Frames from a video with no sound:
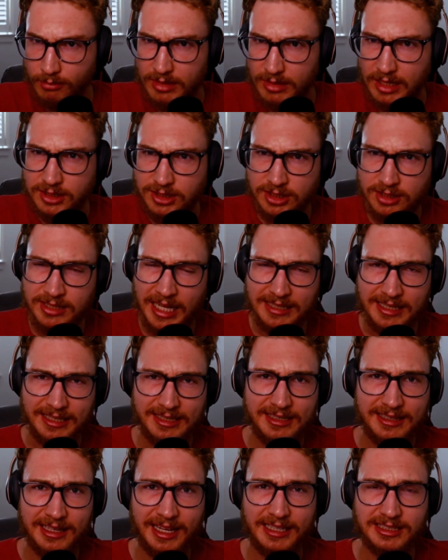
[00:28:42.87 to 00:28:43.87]
It's slightly
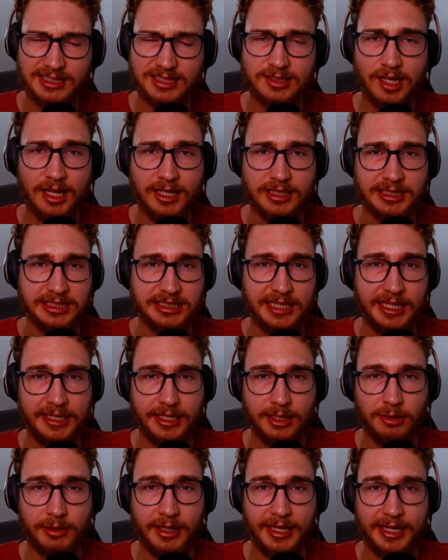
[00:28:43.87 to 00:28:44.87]
less
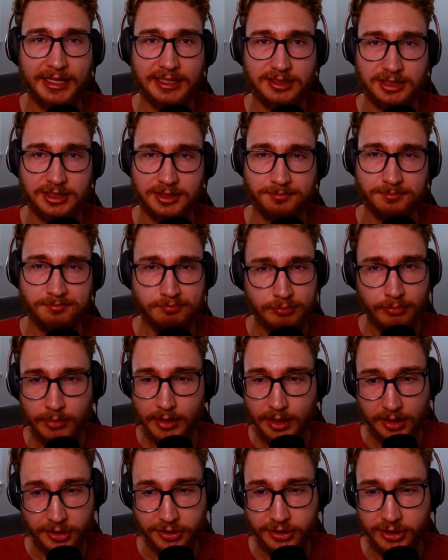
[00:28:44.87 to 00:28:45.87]
nauseating when I get to
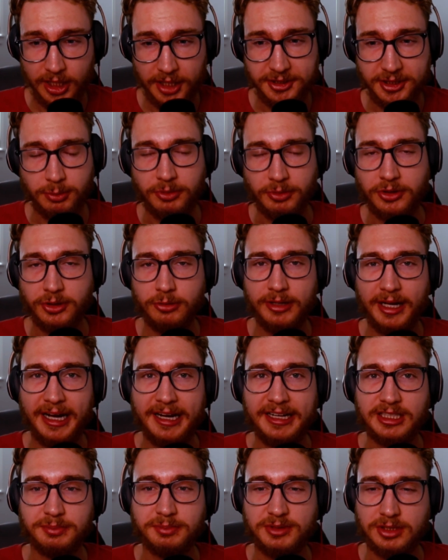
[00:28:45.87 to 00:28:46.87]
discuss it with you
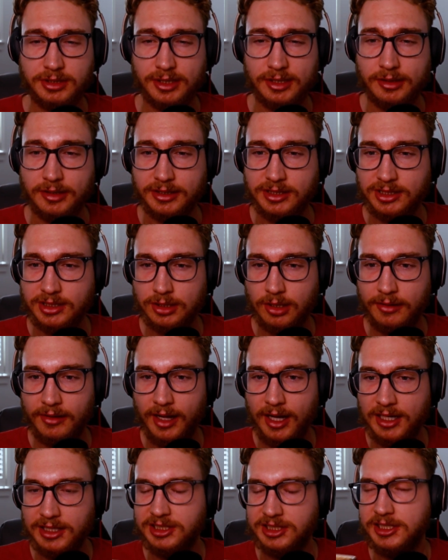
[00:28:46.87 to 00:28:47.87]
guys, but still, it's still
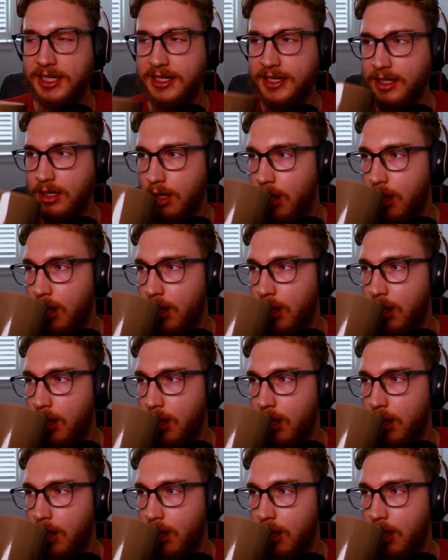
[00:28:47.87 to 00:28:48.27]
nauseating.